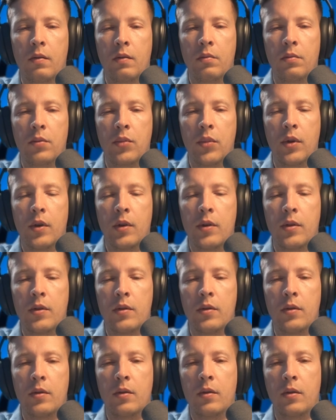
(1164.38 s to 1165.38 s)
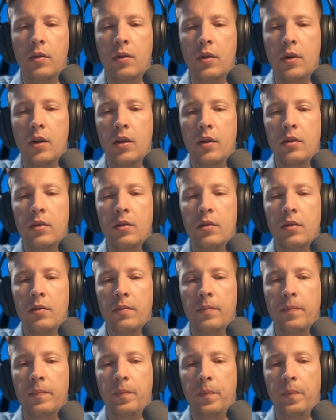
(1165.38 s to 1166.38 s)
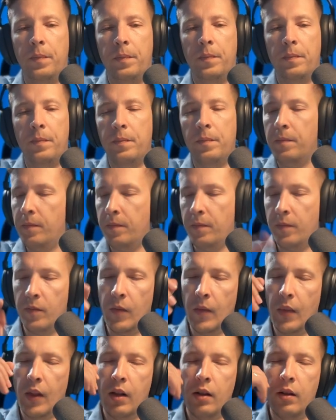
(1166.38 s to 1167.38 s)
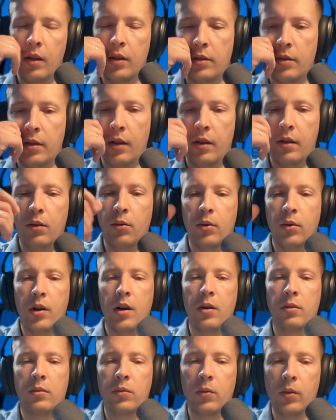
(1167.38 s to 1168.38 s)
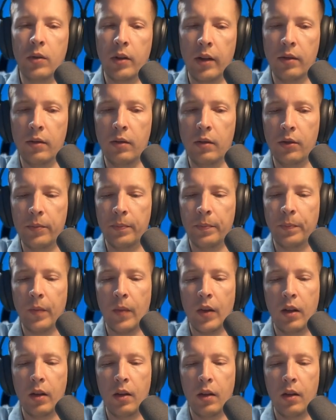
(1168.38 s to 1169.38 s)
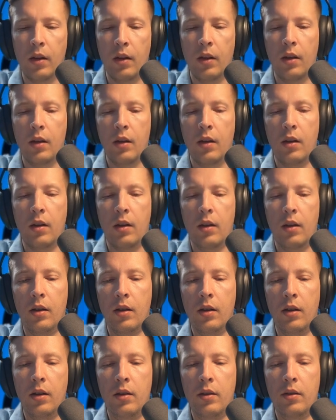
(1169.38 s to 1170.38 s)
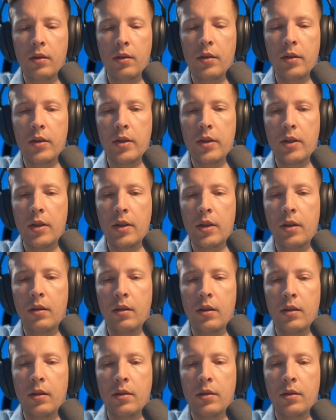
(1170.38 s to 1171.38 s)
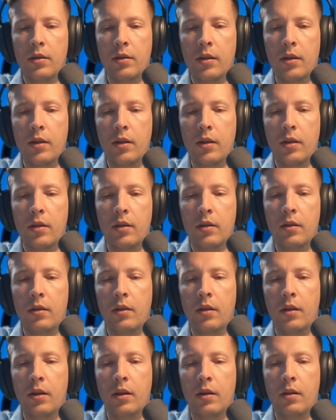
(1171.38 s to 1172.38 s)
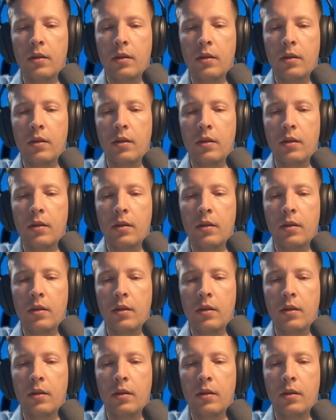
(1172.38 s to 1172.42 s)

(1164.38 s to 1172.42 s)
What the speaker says: pix lines. Let's take a look how it will handle it. And C, let's see like